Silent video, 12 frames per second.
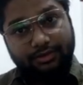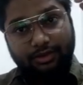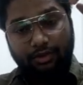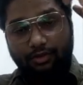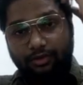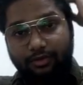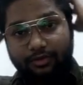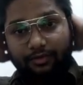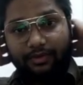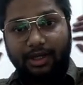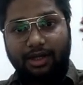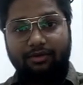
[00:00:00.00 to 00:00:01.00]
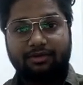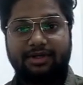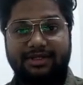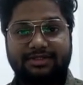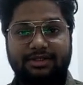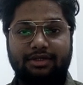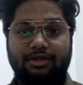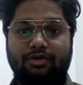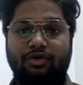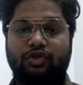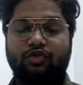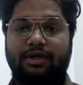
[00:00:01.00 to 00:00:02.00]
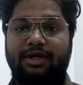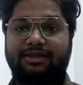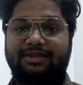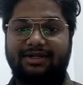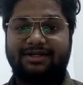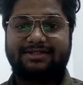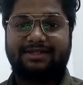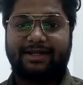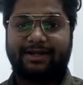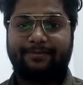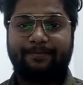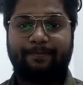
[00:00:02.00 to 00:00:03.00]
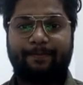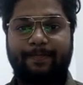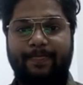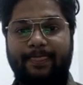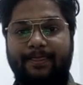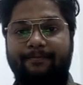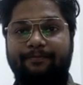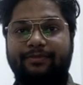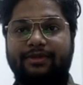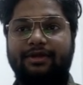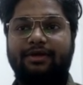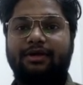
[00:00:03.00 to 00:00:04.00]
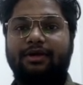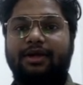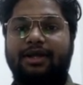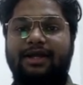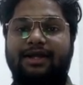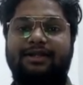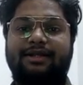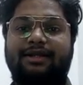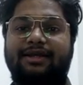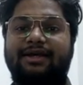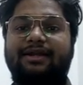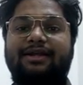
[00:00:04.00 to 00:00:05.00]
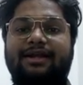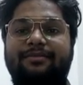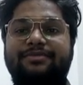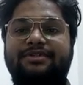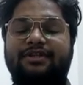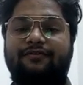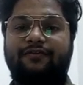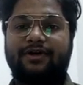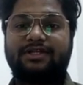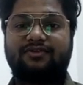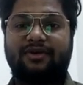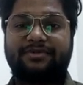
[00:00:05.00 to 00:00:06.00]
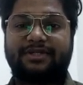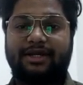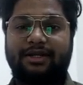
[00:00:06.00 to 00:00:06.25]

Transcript: so now let's go to our third slide, and here comes the first